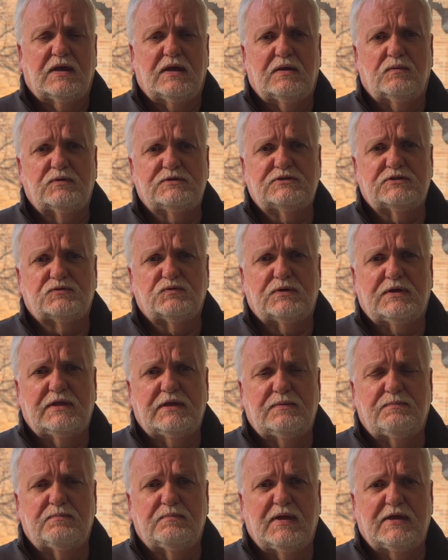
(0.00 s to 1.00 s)
which is
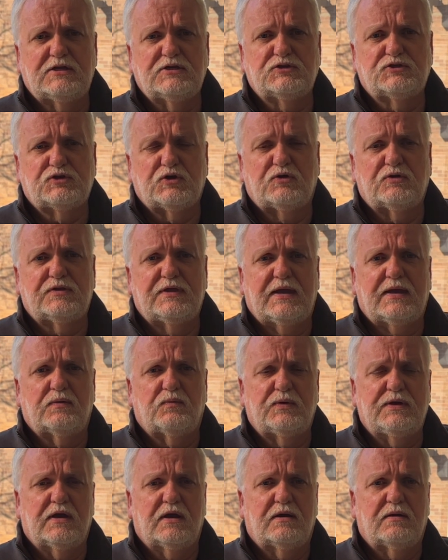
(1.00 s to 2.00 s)
really making sure that
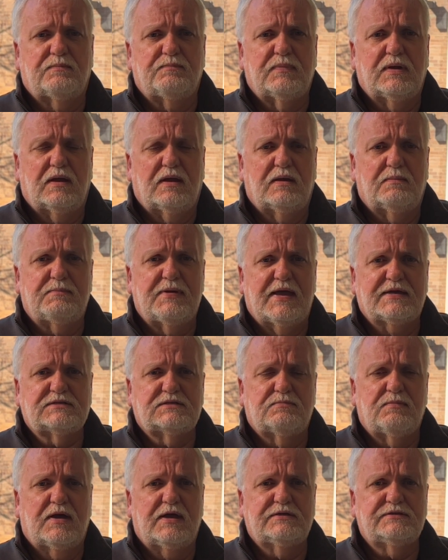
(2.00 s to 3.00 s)
we are
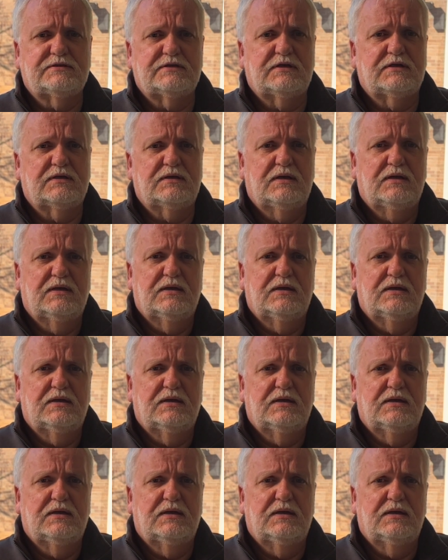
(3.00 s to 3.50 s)
maximizing